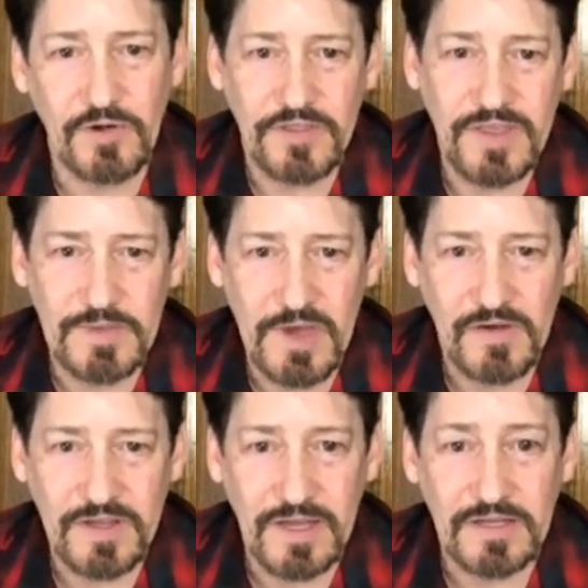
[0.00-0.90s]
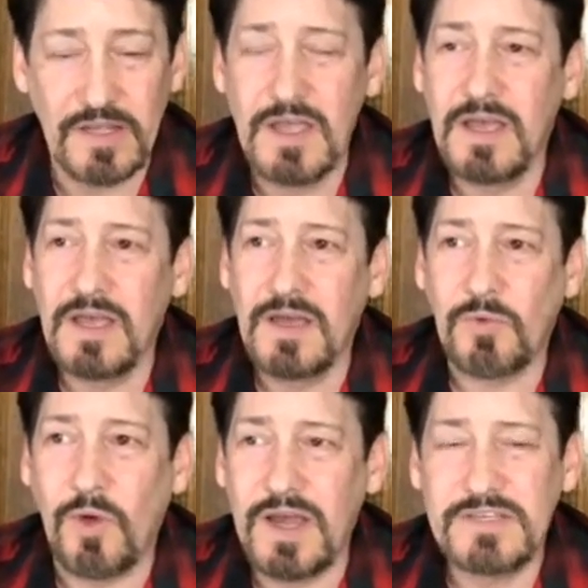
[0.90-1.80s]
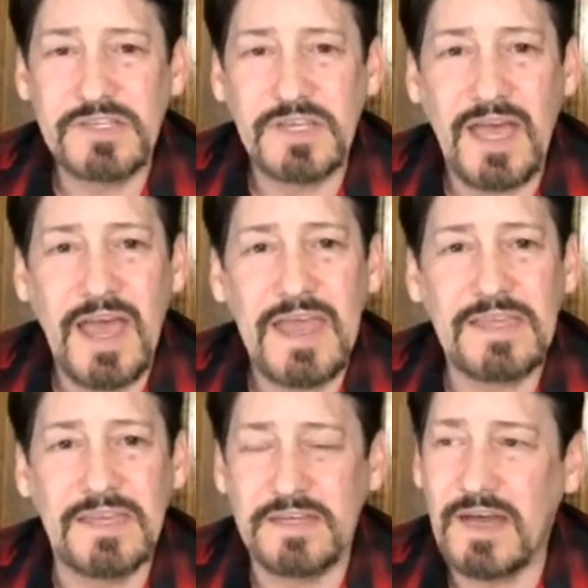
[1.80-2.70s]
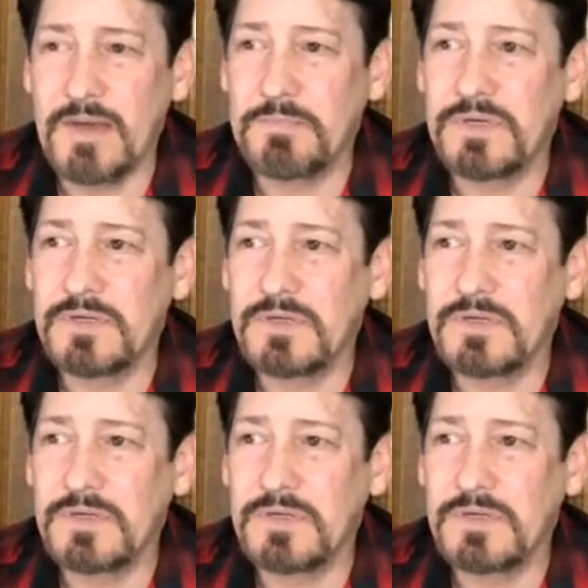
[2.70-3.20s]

or think about Ed. Why does a guy get up?